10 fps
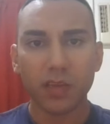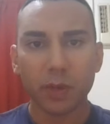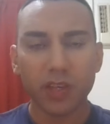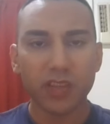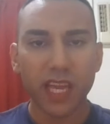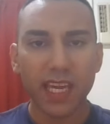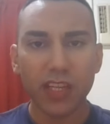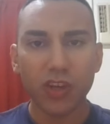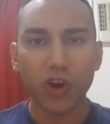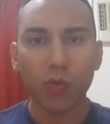because they
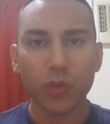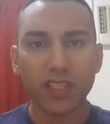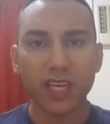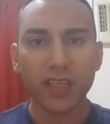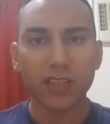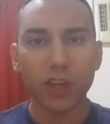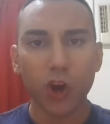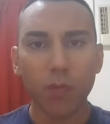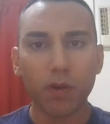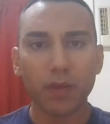cannot resist
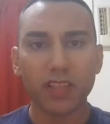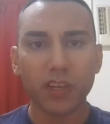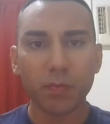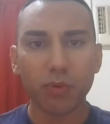compliments and